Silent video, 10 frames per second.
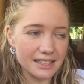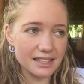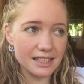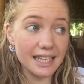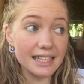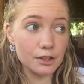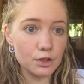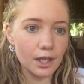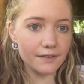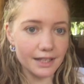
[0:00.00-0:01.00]
Today is a
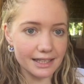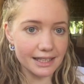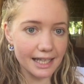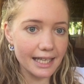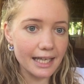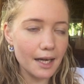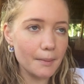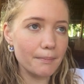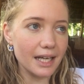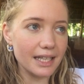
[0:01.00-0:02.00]
travelling day,
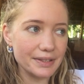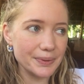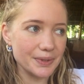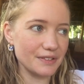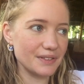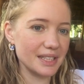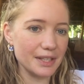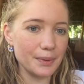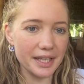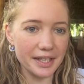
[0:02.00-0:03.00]
but it also feels like
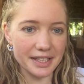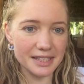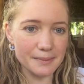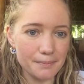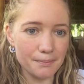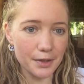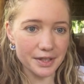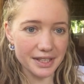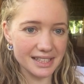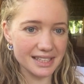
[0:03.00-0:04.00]
quite a nice
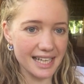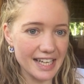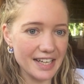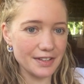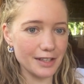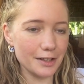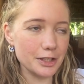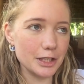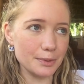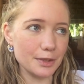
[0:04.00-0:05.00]
bonus day at the lodge
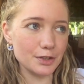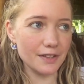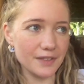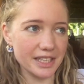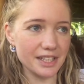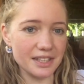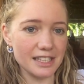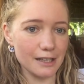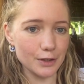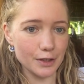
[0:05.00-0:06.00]
because we're not travelling until this
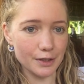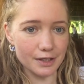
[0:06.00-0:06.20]
afternoon.